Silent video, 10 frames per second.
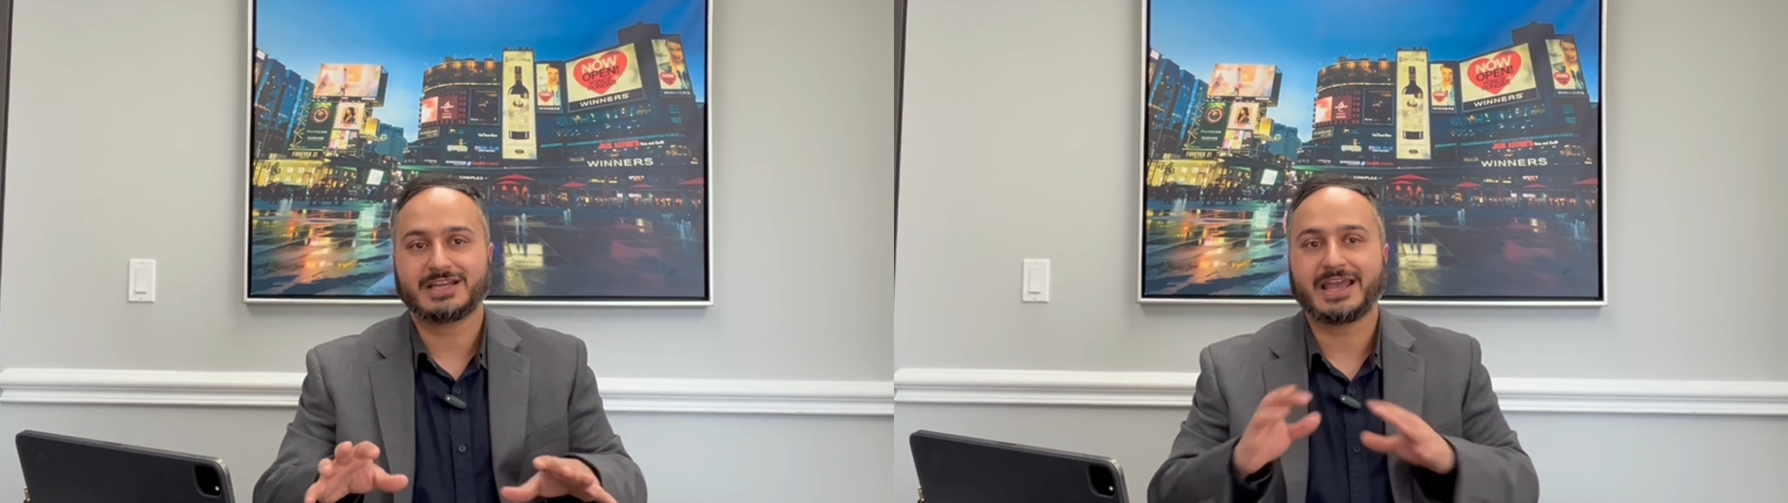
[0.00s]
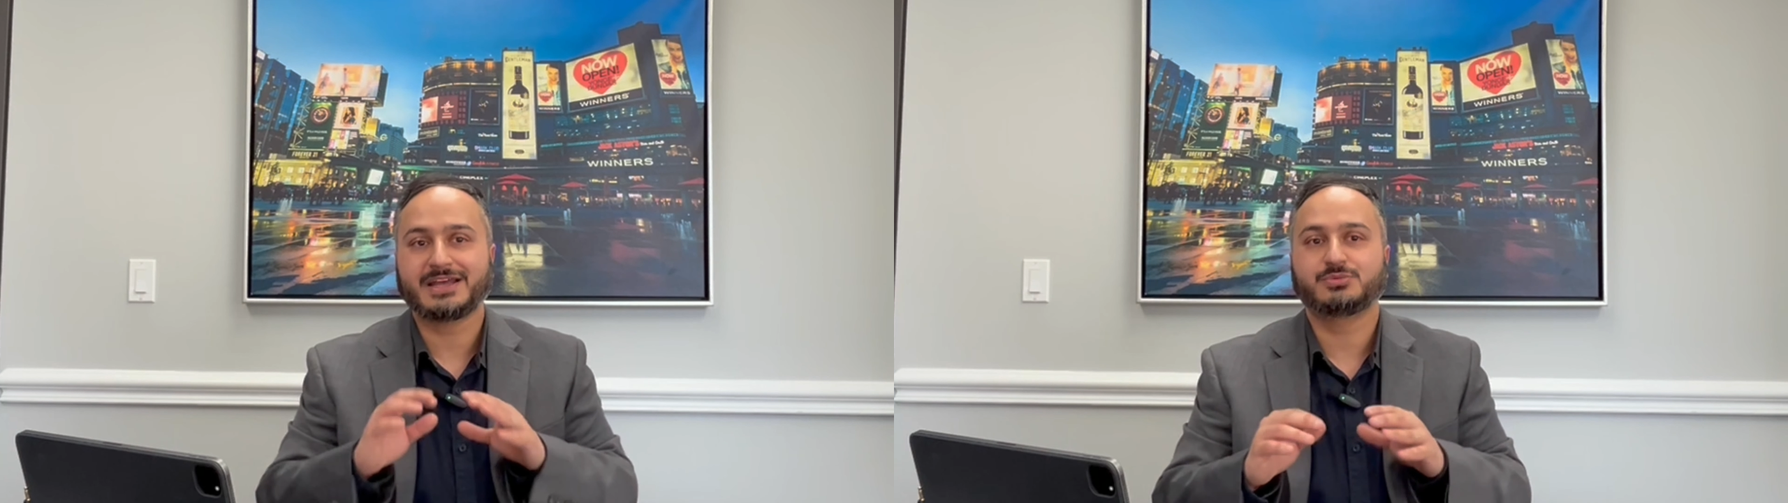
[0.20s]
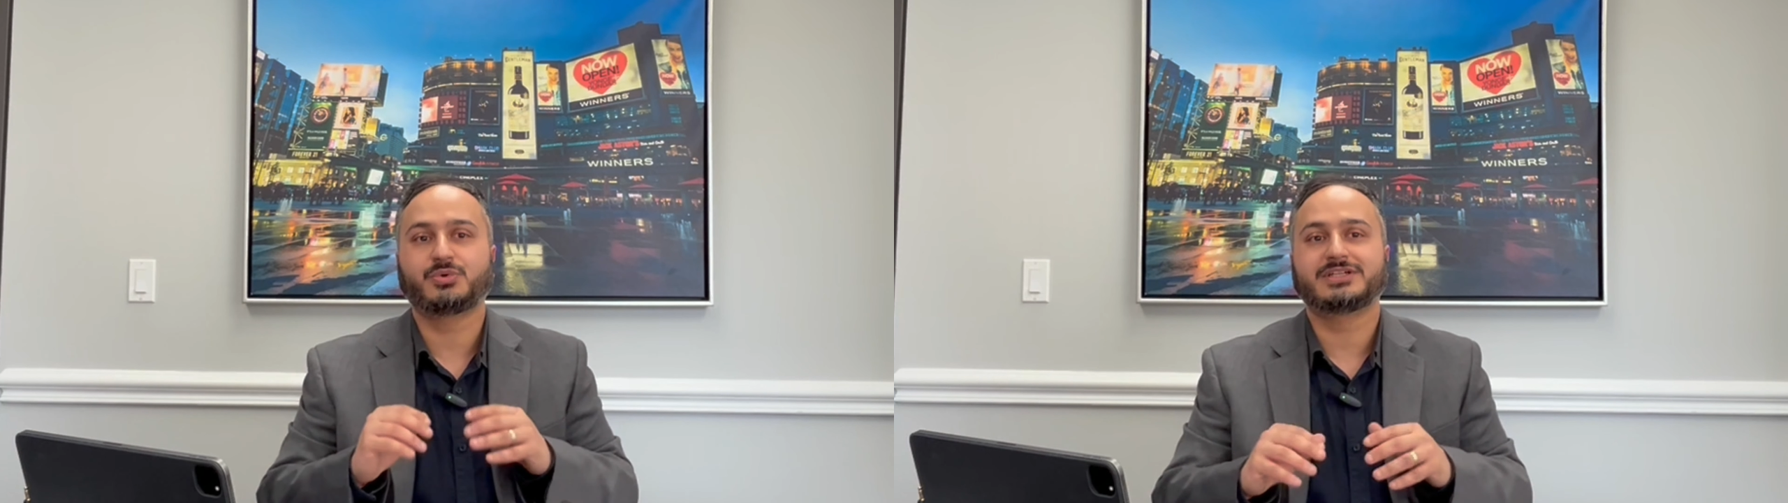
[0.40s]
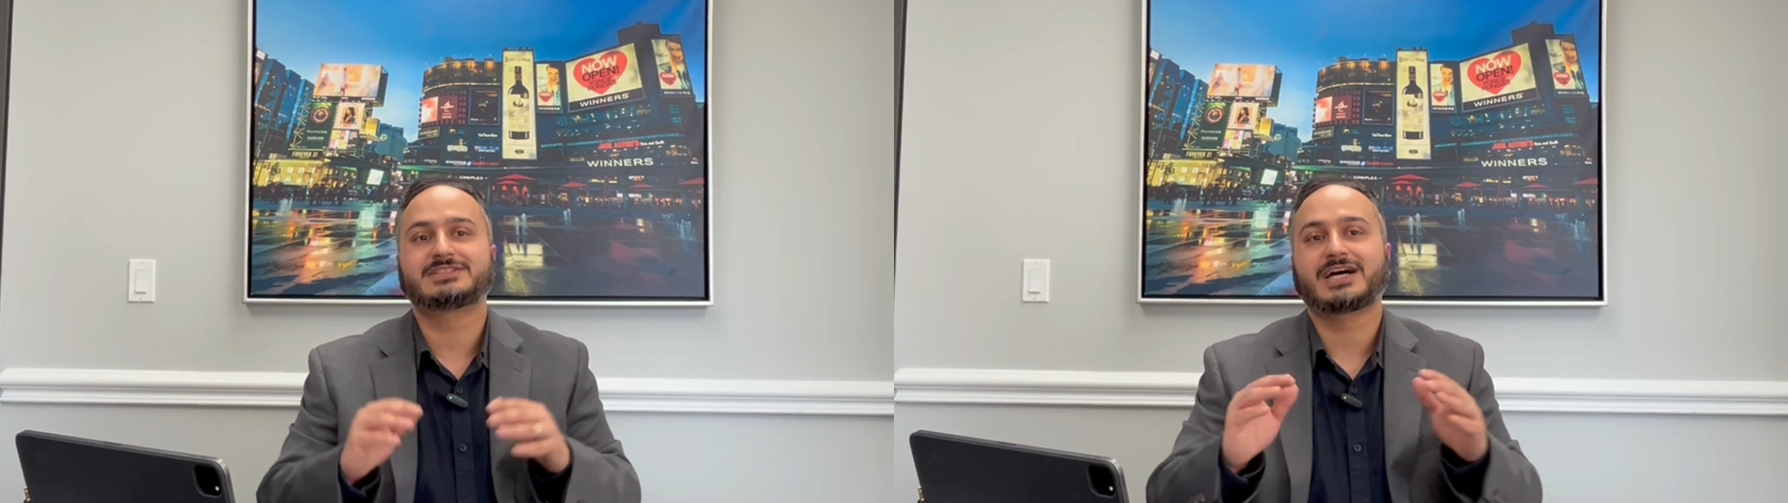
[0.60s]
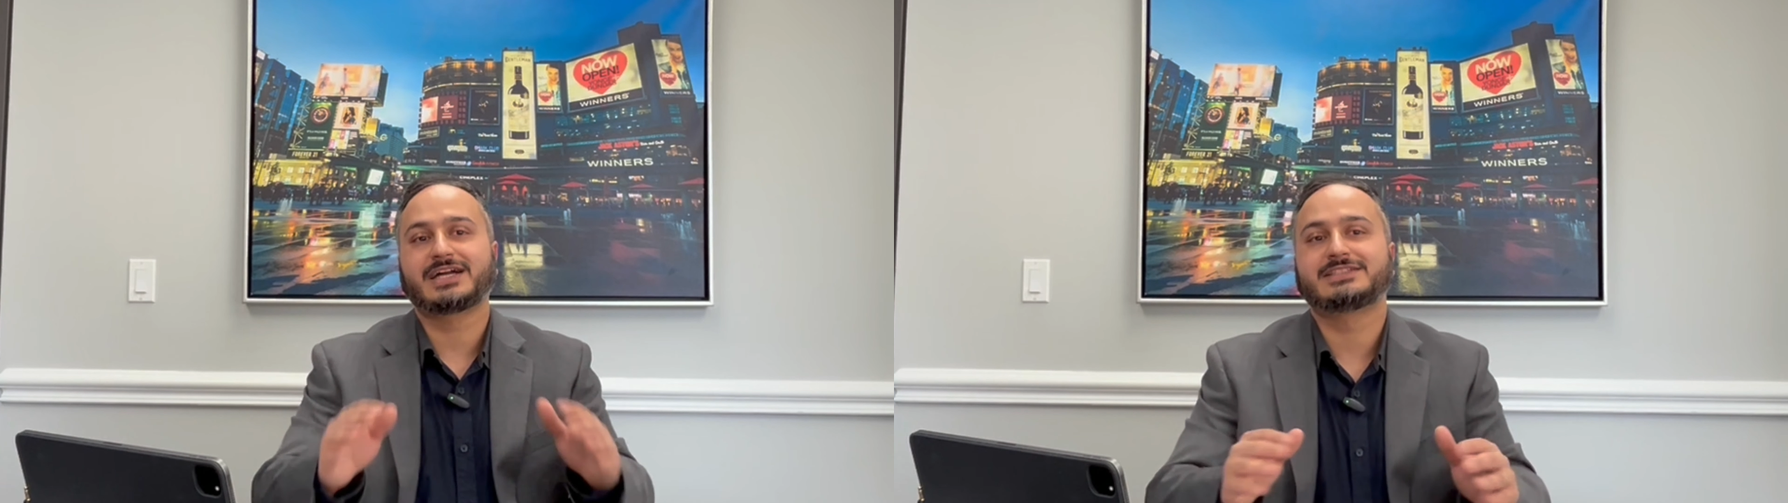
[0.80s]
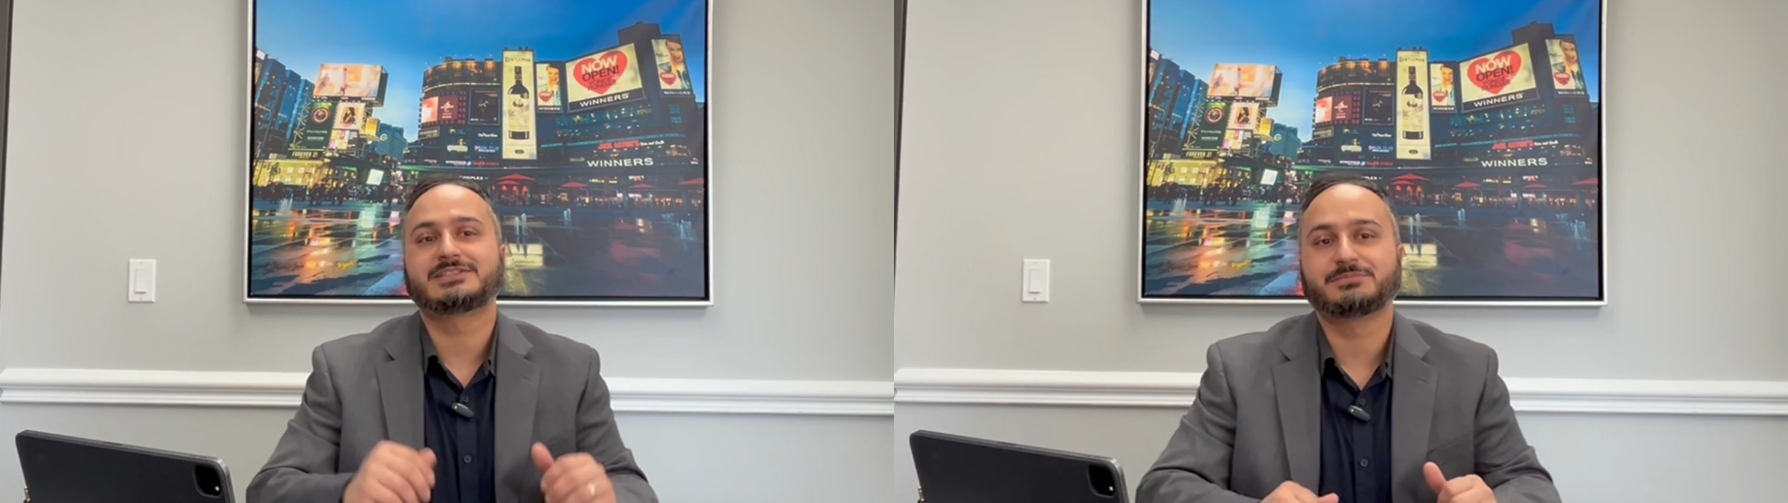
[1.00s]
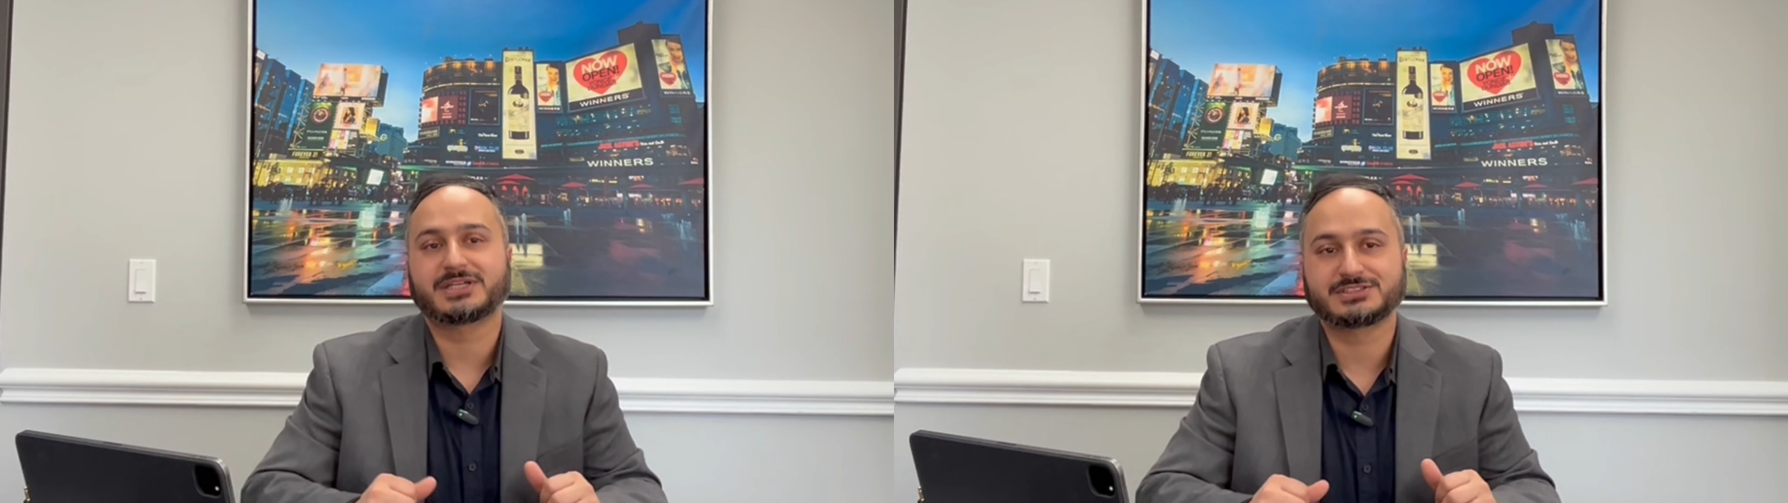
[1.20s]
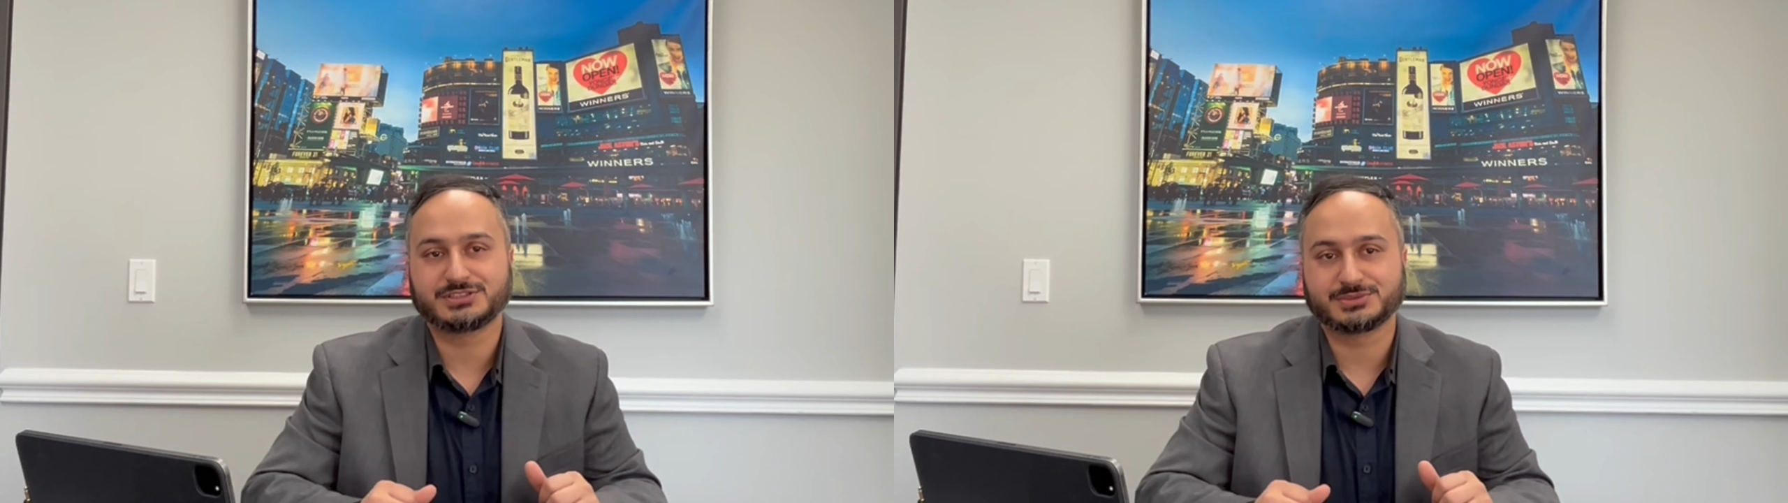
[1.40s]
and what its highest and
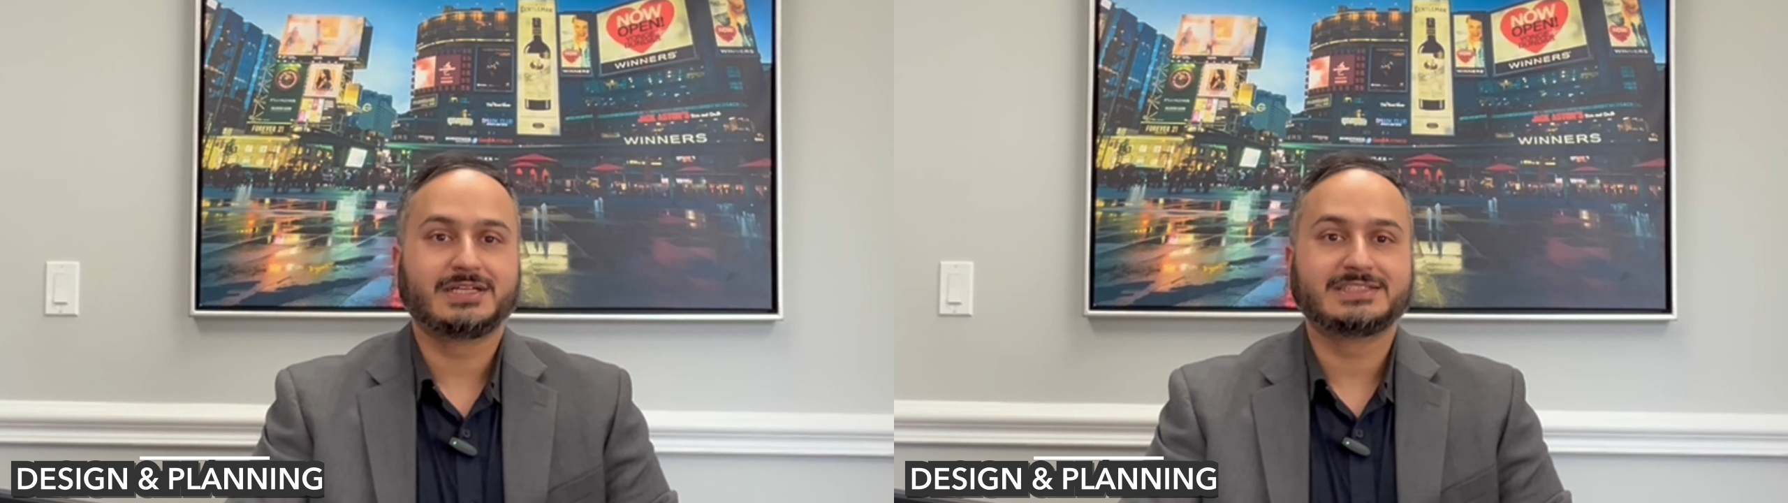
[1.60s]
best use.